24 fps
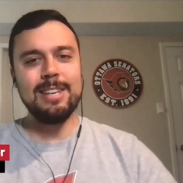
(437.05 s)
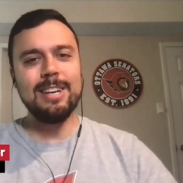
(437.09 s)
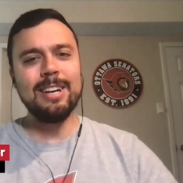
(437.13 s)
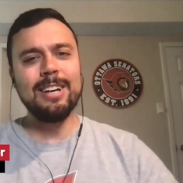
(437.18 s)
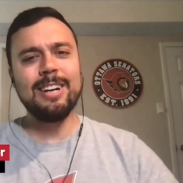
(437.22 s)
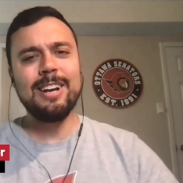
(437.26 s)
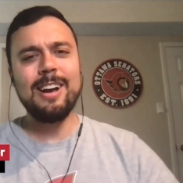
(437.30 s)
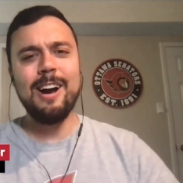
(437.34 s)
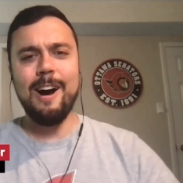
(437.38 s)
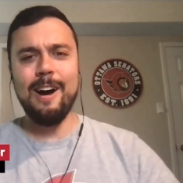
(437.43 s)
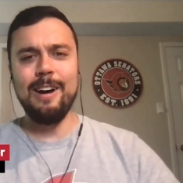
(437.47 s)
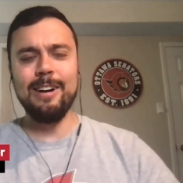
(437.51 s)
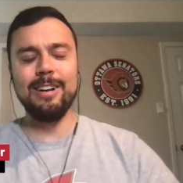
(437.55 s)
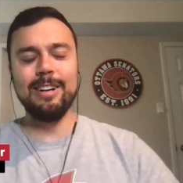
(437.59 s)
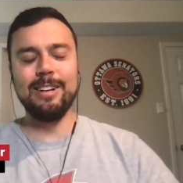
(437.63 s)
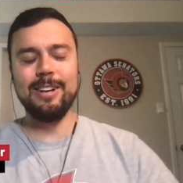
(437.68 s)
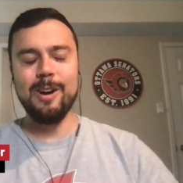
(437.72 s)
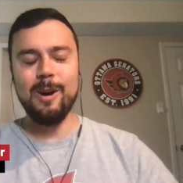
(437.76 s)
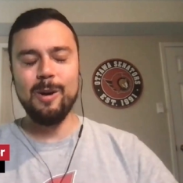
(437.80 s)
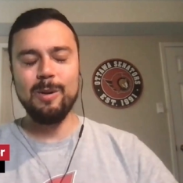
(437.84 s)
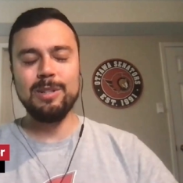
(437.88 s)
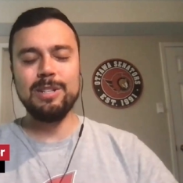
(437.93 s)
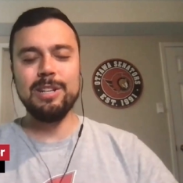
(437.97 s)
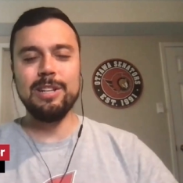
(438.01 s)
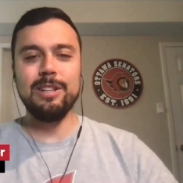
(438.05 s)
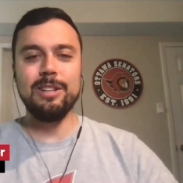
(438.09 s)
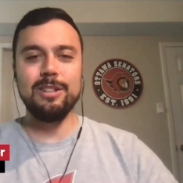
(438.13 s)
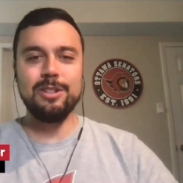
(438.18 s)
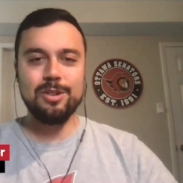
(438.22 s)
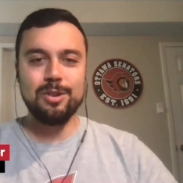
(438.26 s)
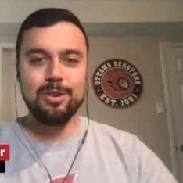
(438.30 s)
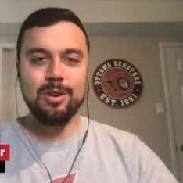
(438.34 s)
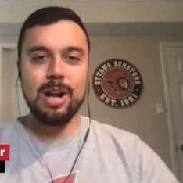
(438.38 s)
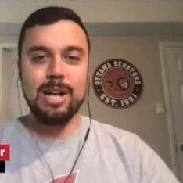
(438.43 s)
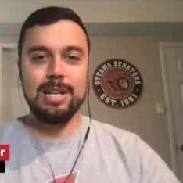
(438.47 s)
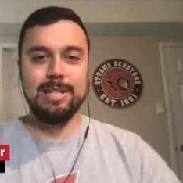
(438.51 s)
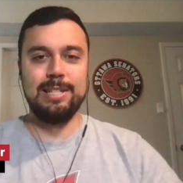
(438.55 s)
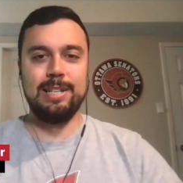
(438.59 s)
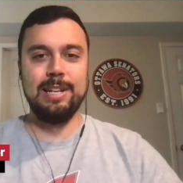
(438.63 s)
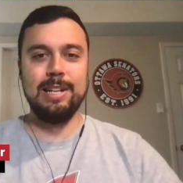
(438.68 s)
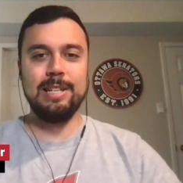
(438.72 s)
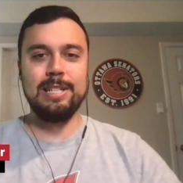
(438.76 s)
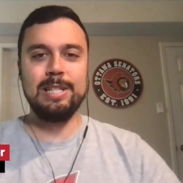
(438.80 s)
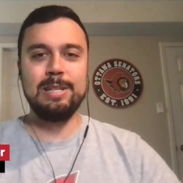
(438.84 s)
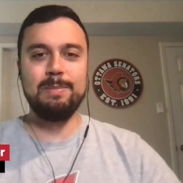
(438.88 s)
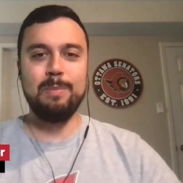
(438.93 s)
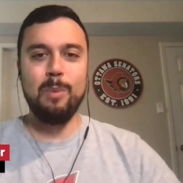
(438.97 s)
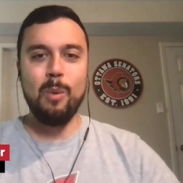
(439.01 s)
you gotta go to the
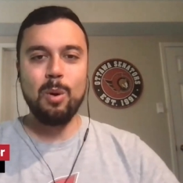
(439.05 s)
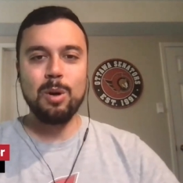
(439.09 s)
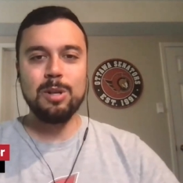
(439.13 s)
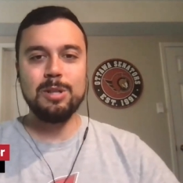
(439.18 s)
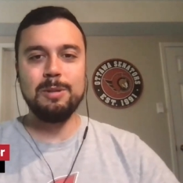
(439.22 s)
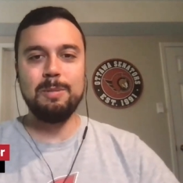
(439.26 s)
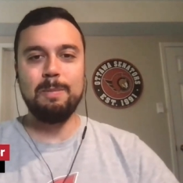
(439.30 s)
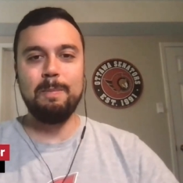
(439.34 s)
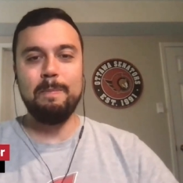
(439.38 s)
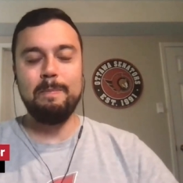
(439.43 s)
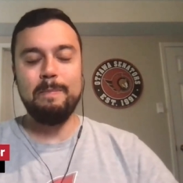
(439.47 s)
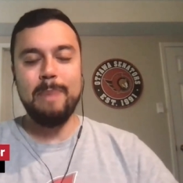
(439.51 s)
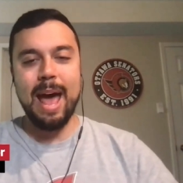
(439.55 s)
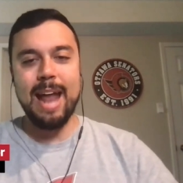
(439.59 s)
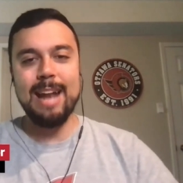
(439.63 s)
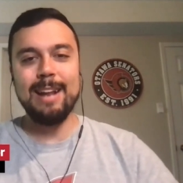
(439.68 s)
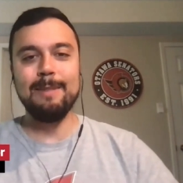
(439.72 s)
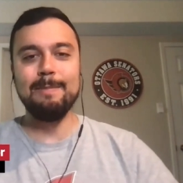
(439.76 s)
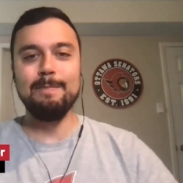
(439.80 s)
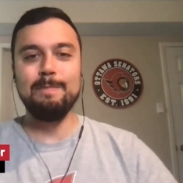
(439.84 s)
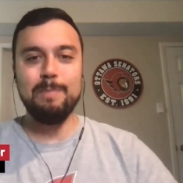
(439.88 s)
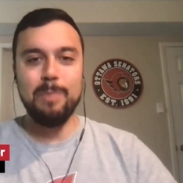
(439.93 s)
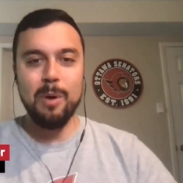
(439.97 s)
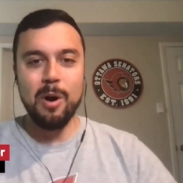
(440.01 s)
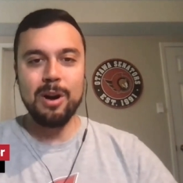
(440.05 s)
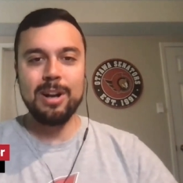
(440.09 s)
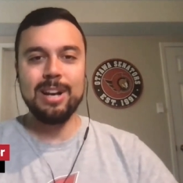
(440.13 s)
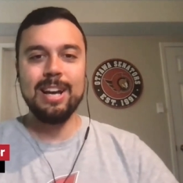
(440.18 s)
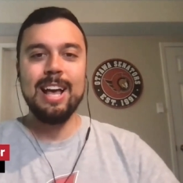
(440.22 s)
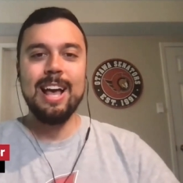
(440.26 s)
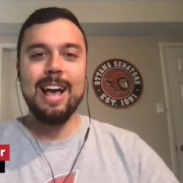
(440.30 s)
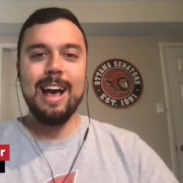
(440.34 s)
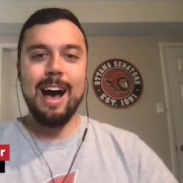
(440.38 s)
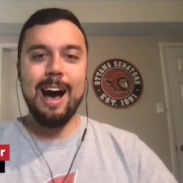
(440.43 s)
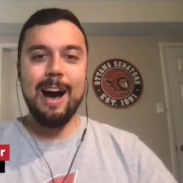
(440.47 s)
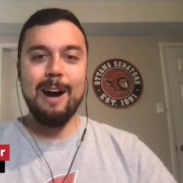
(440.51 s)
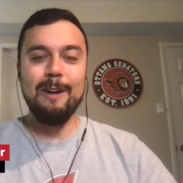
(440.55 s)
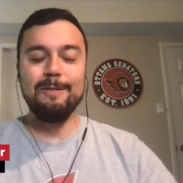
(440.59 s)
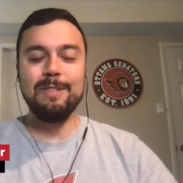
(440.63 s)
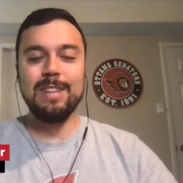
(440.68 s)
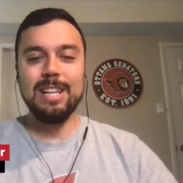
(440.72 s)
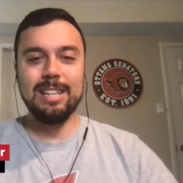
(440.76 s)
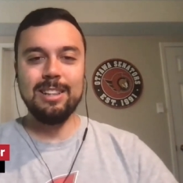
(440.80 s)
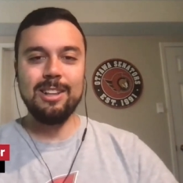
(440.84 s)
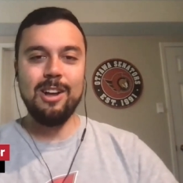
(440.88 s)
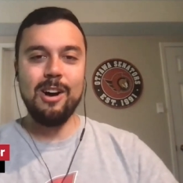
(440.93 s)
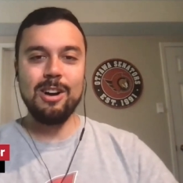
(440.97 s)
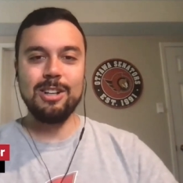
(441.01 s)
trusted sports betting book of
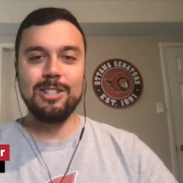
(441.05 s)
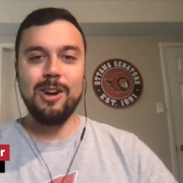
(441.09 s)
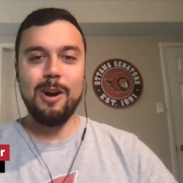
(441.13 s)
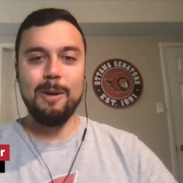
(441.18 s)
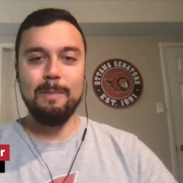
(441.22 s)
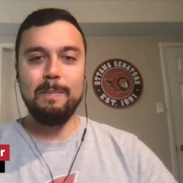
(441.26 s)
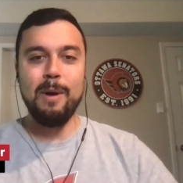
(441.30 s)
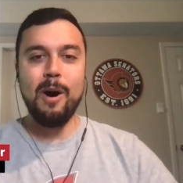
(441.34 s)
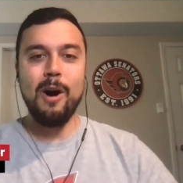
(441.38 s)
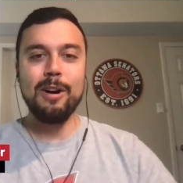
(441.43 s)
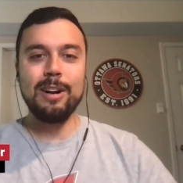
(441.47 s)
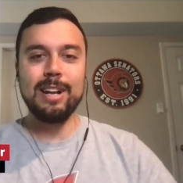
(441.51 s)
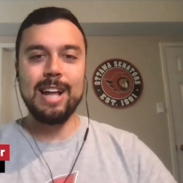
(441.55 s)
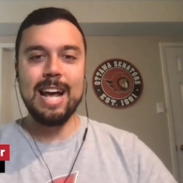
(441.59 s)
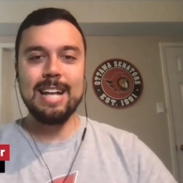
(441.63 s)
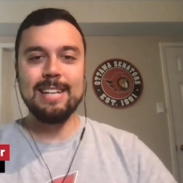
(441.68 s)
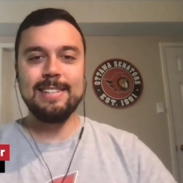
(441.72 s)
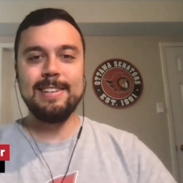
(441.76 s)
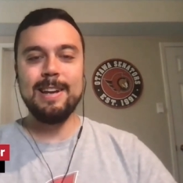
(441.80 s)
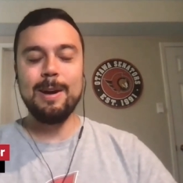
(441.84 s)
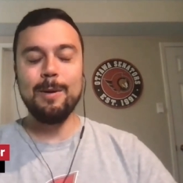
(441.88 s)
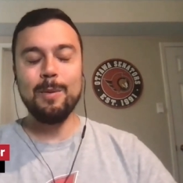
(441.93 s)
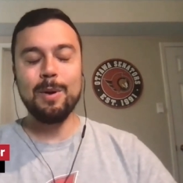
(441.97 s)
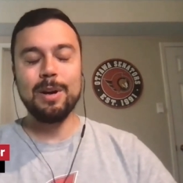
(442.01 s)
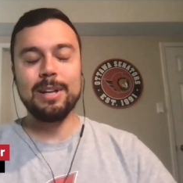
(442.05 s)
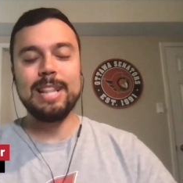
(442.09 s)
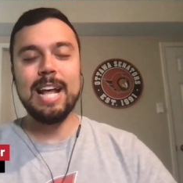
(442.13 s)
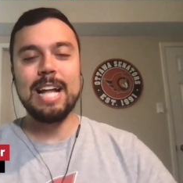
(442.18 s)
the Locked On Podcast Network.